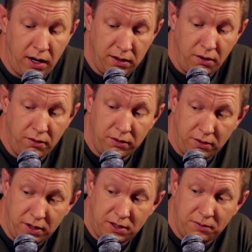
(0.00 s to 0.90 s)
And don't
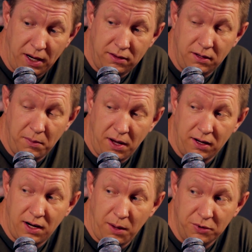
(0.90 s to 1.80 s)
underestimate the
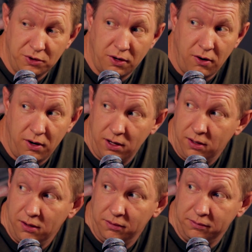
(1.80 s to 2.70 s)
amount of damage a car
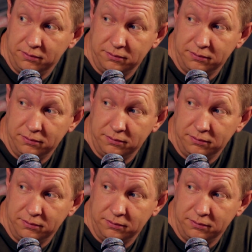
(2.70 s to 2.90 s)
can do.